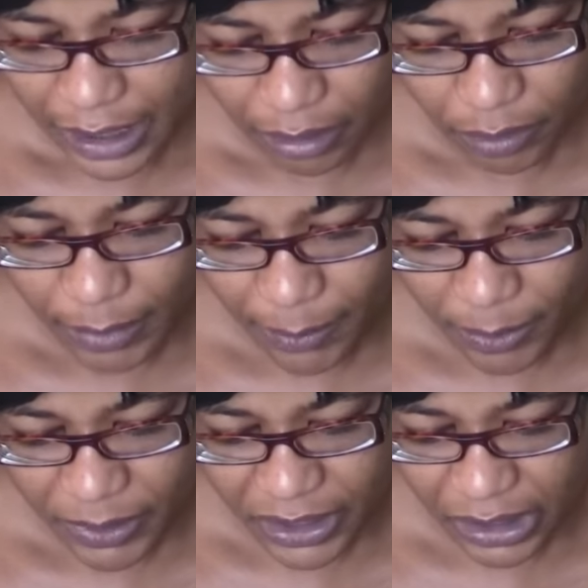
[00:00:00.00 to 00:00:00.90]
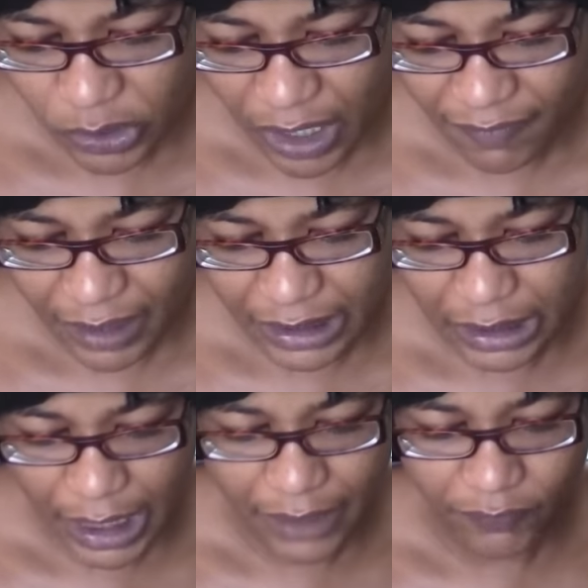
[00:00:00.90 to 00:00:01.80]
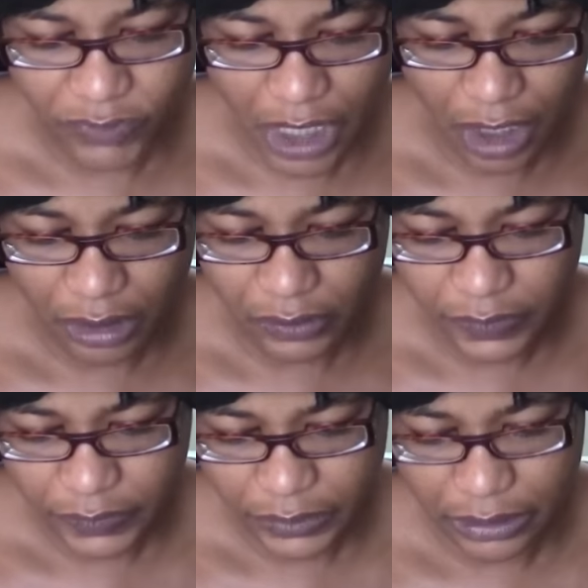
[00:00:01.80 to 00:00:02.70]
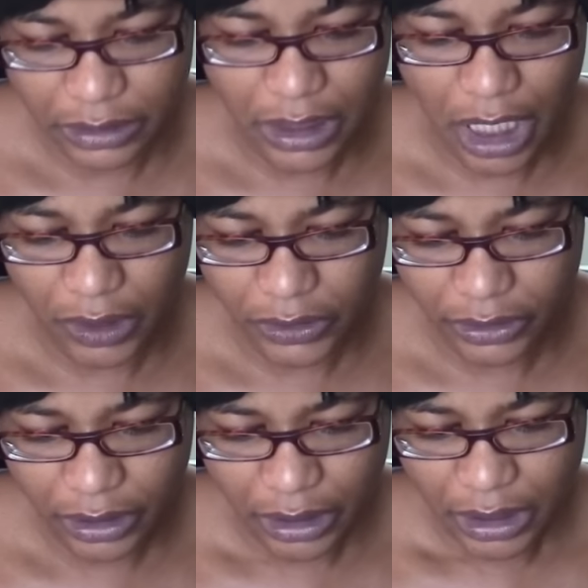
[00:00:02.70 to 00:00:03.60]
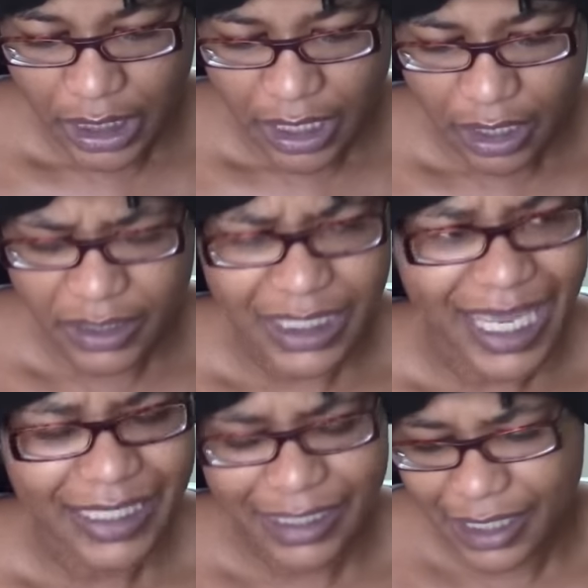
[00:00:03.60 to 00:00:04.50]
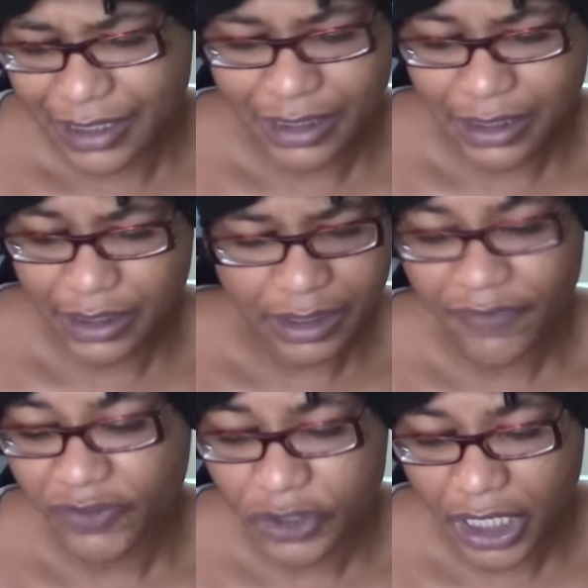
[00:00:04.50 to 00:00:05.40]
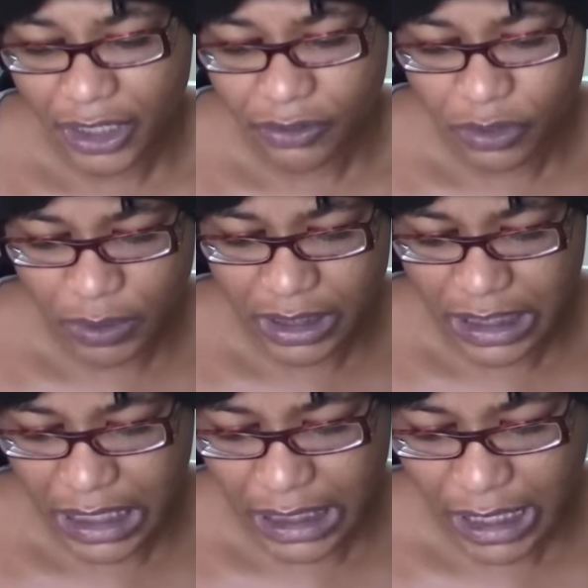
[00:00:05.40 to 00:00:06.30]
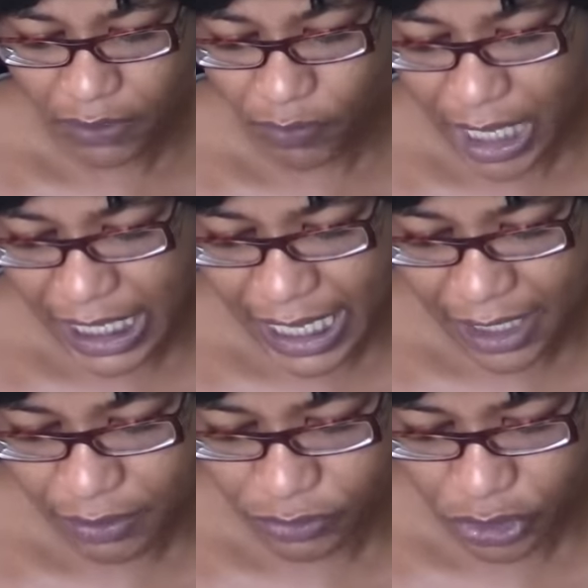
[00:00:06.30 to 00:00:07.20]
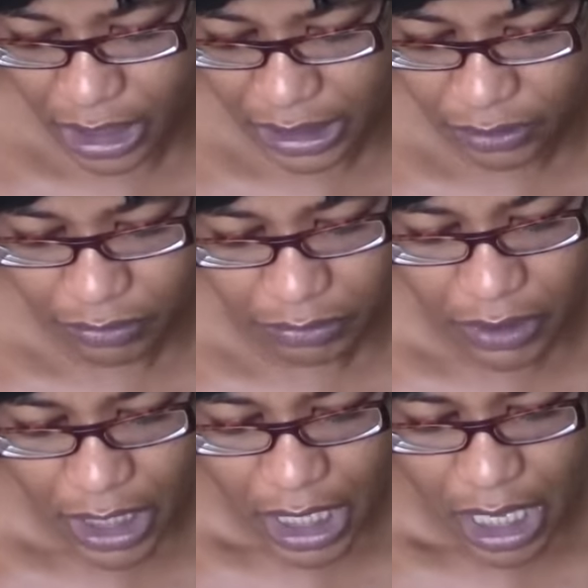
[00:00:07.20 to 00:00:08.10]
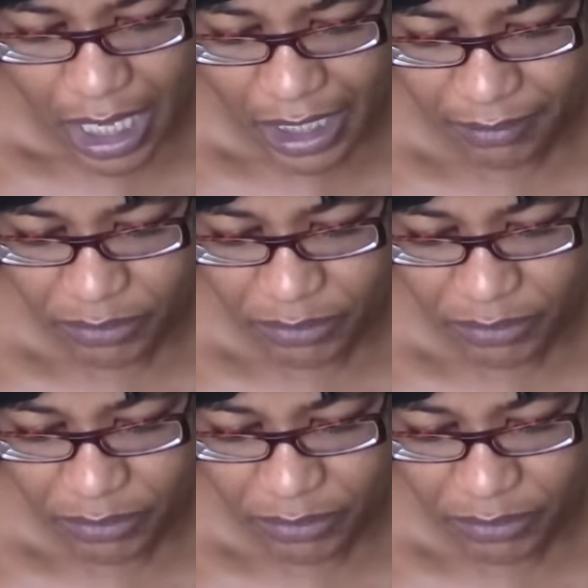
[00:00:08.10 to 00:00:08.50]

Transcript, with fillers: can't remember but then you have like the kind of taller taller or is it isosceles? Different triangles. One's kind of like a right angle triangle. Um,